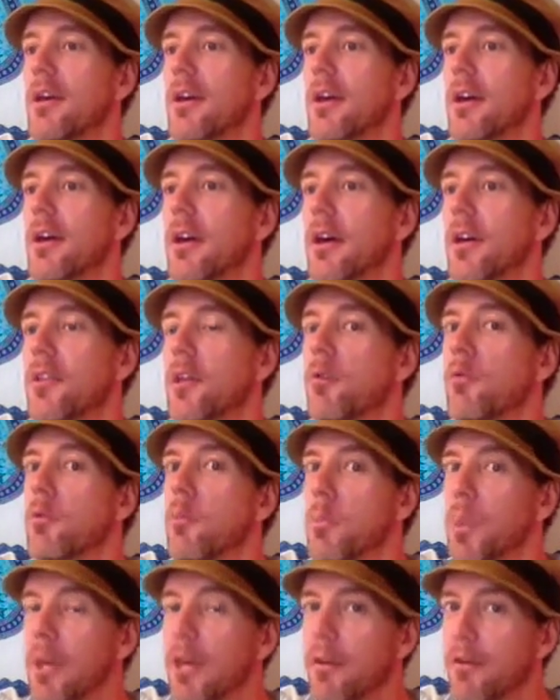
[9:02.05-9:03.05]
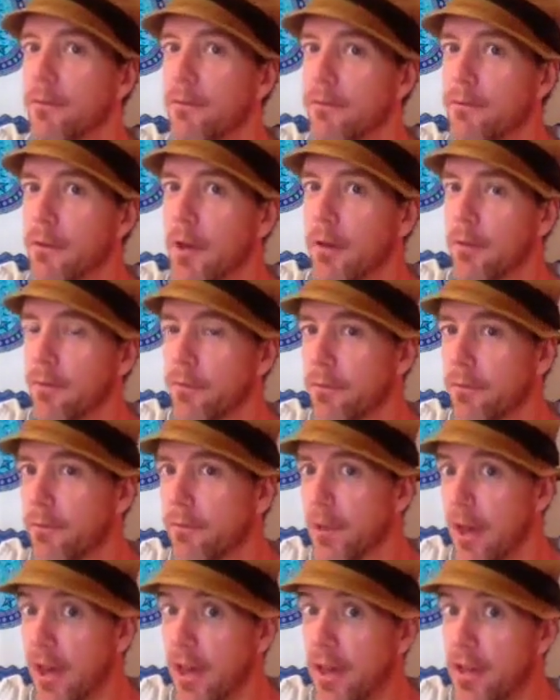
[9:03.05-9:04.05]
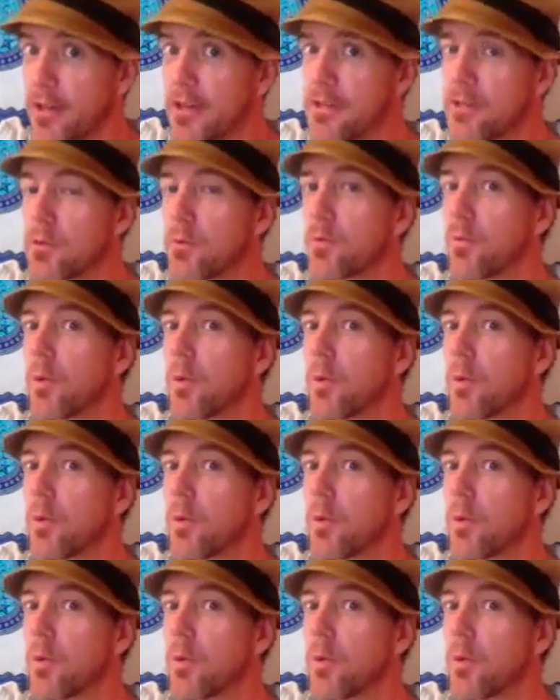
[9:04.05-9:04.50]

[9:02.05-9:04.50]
there will be a phase